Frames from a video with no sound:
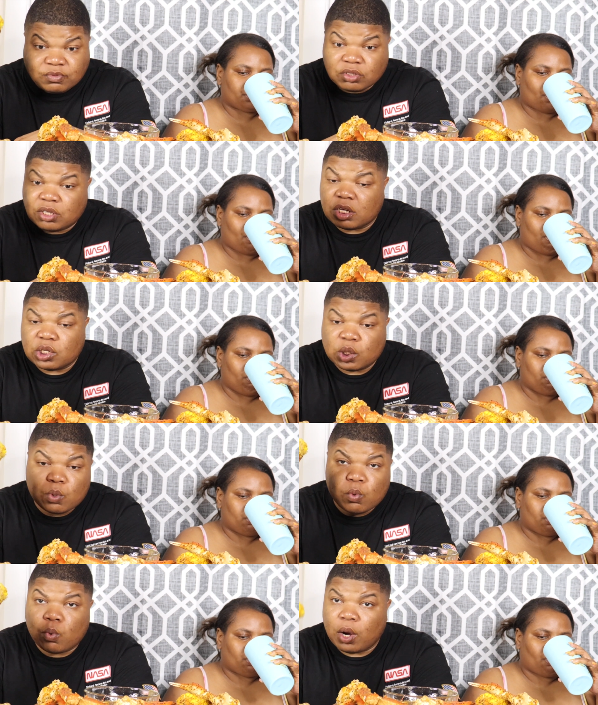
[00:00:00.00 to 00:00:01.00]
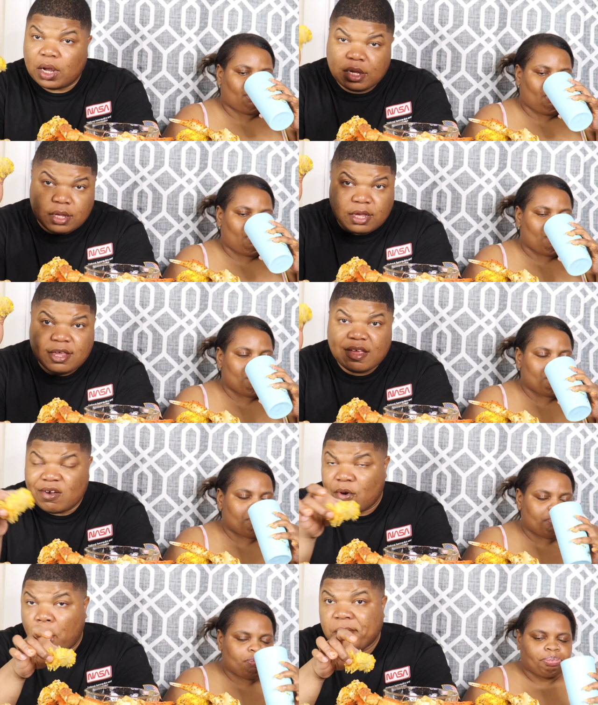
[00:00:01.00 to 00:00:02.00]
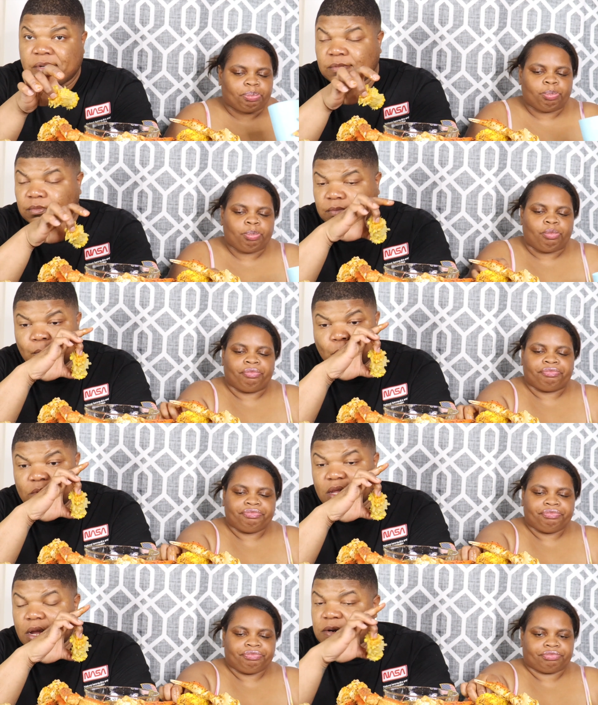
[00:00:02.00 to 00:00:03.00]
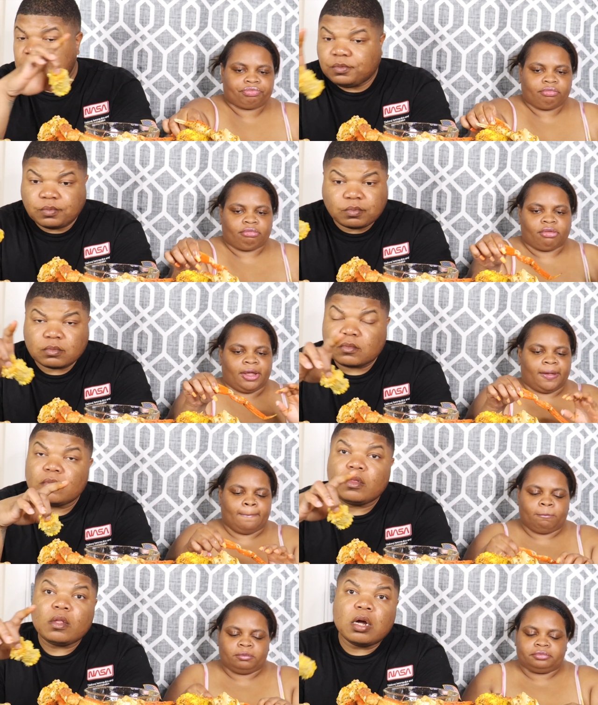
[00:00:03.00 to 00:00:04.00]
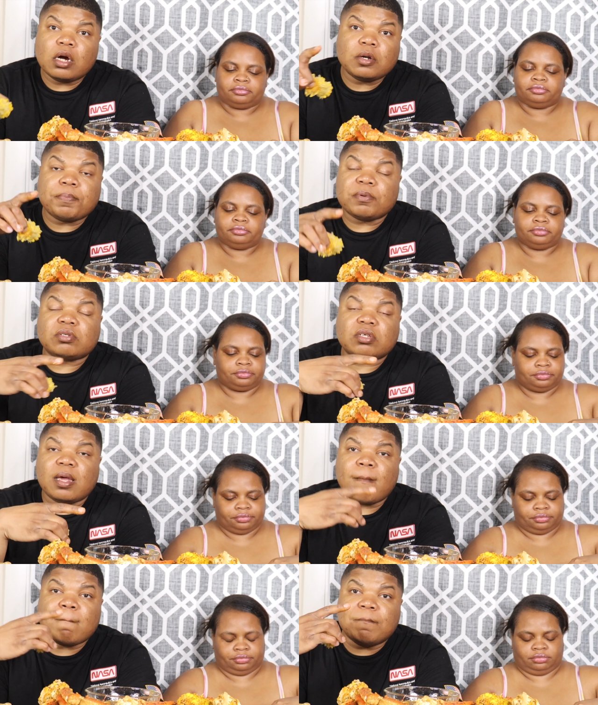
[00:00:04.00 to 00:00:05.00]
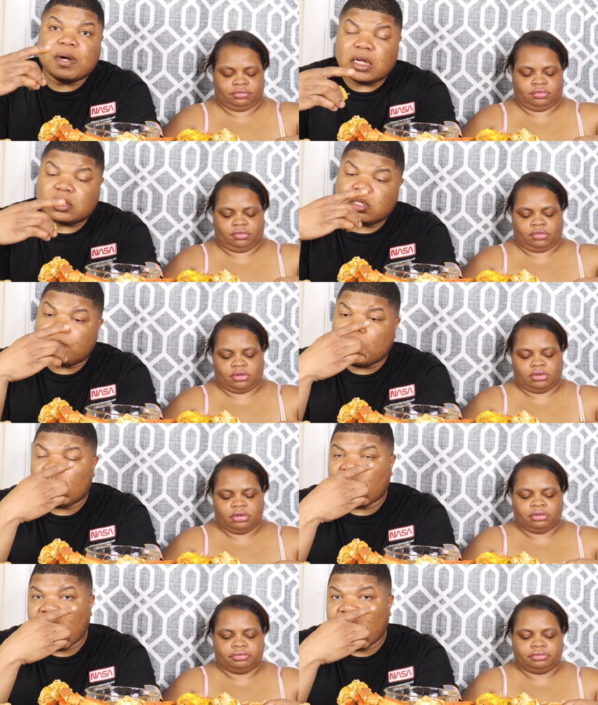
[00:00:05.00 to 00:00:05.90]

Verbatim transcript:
Speaker 1: This right here. one hundred percent bussin', bro.